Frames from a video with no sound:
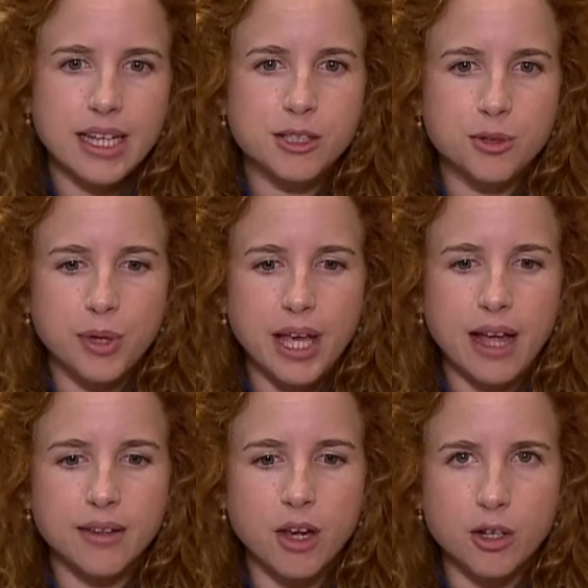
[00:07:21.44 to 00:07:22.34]
is to
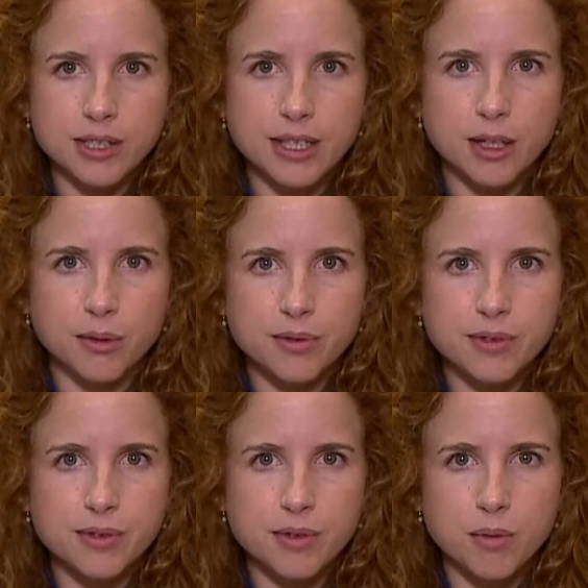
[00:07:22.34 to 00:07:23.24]
get
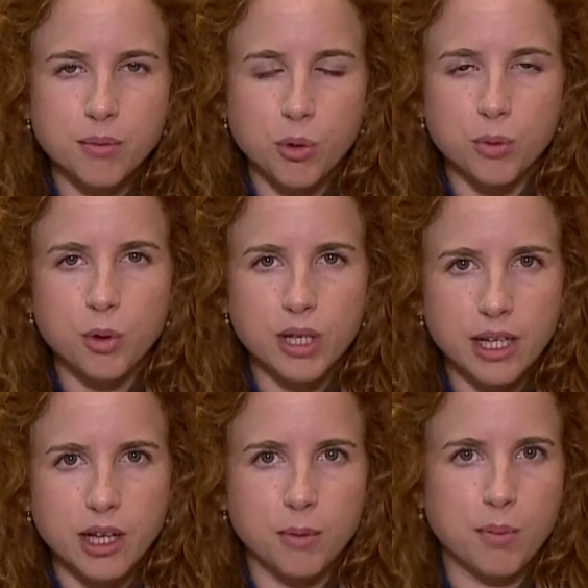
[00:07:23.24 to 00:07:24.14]
ourselves more
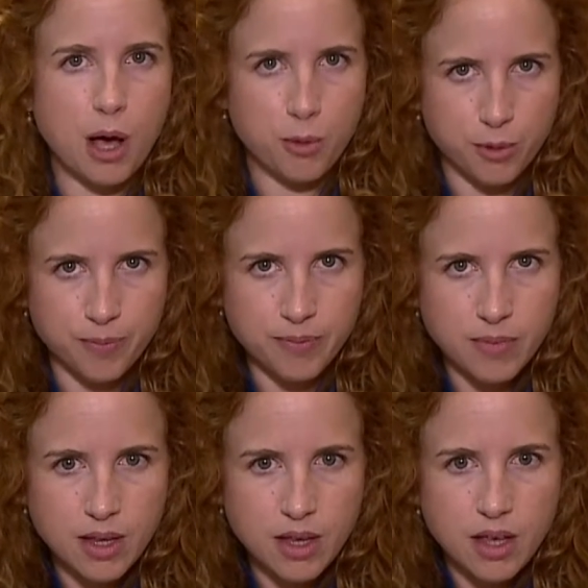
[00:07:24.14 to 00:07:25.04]
political power.
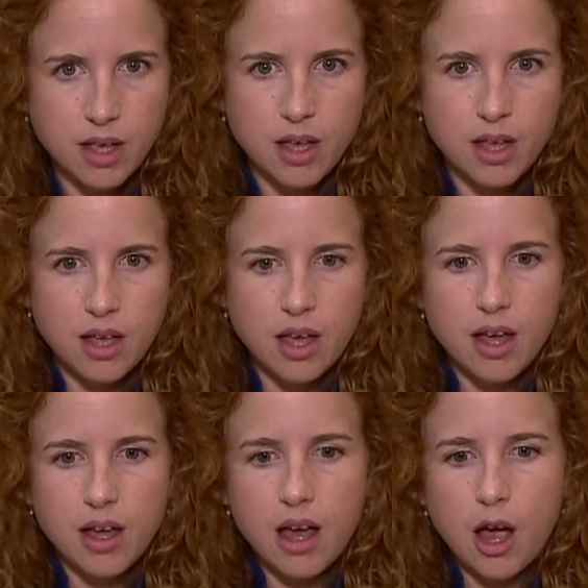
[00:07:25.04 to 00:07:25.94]

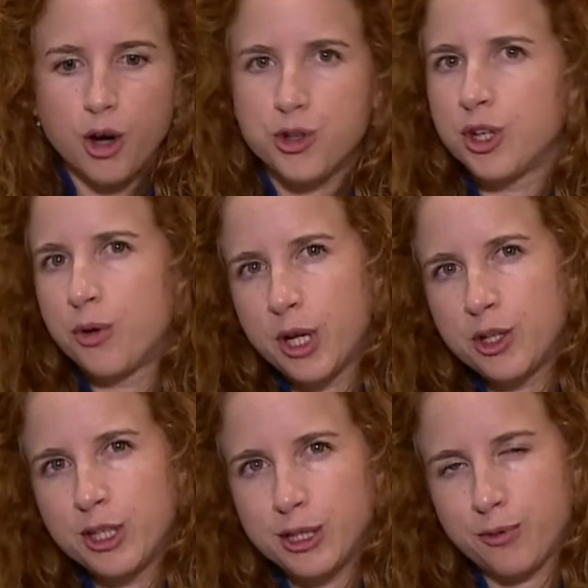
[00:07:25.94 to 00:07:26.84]
Our
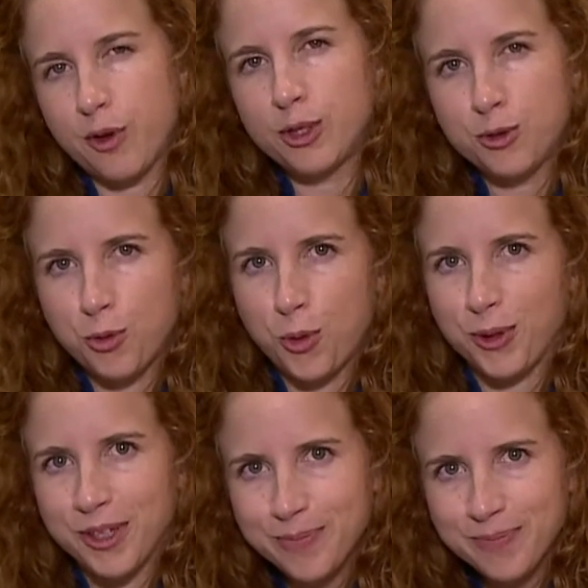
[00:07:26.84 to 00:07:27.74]
generation is very
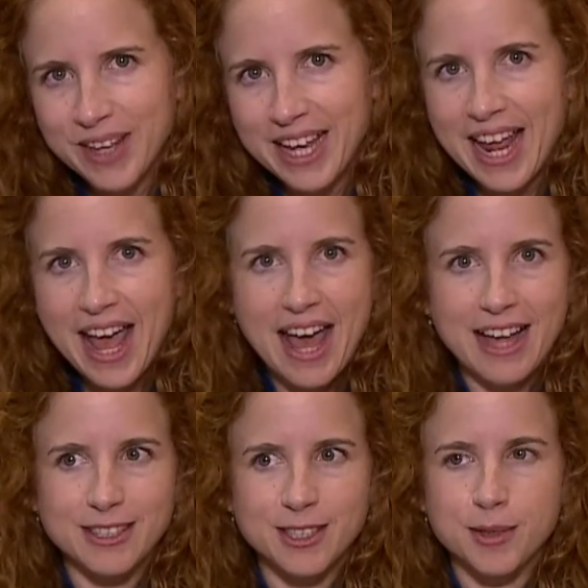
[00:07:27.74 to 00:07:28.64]
strong. It
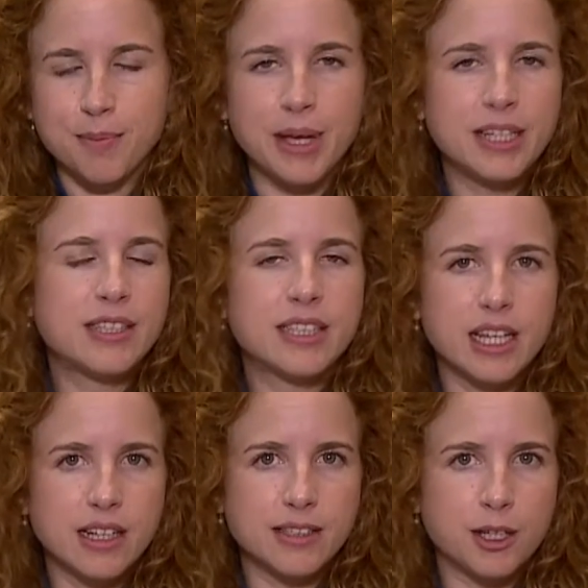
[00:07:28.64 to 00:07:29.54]
has many
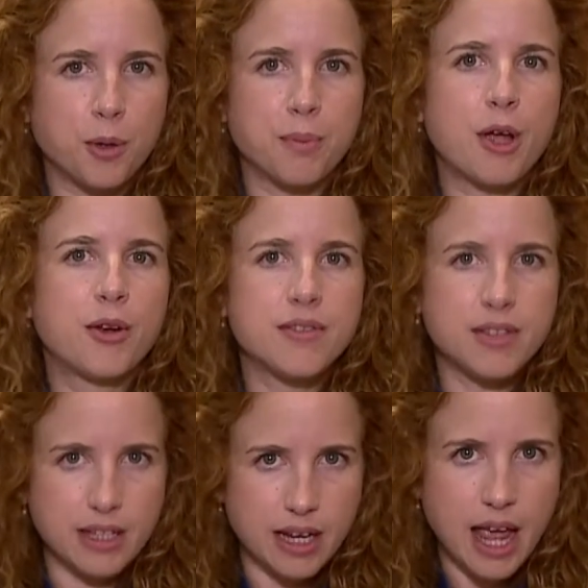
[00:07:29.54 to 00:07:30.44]
skills that our parents
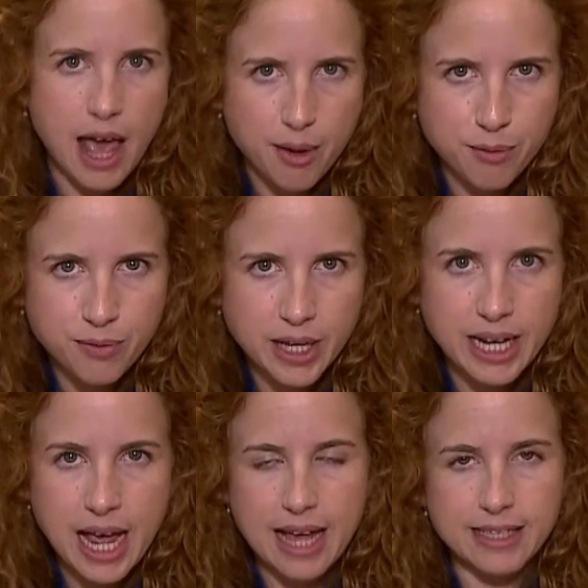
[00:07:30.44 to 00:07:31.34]
didn't have.
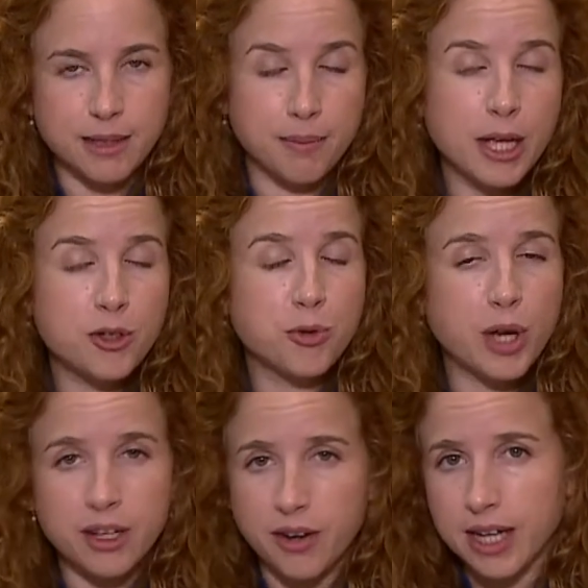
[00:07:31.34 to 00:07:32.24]
It has a much
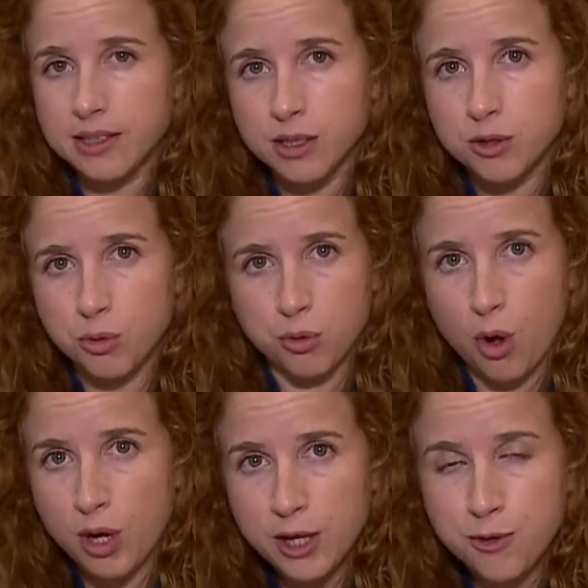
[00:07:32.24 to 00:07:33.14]
greater access to
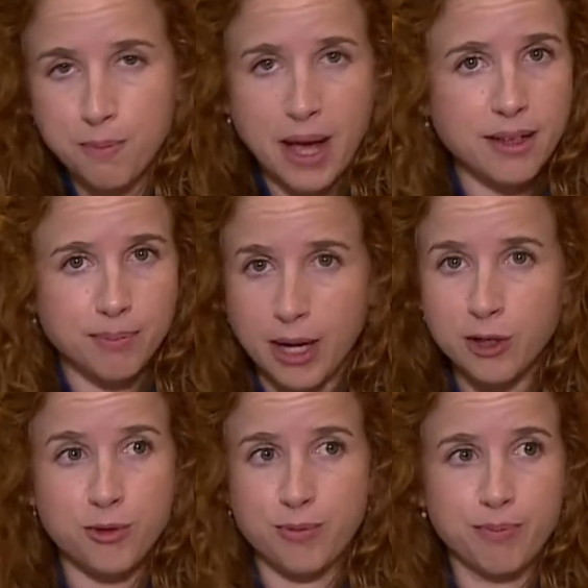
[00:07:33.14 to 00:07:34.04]
knowledge,
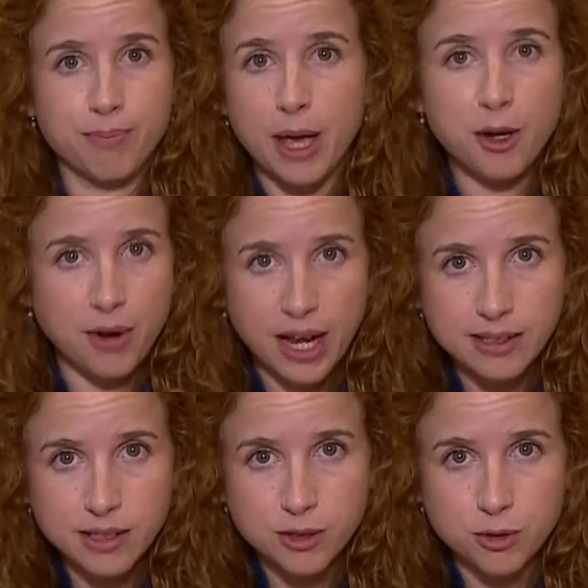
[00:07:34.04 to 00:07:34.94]
much better
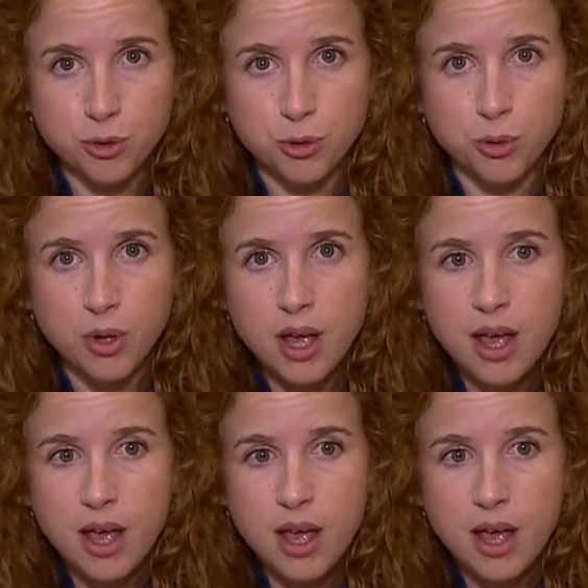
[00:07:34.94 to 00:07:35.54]
access to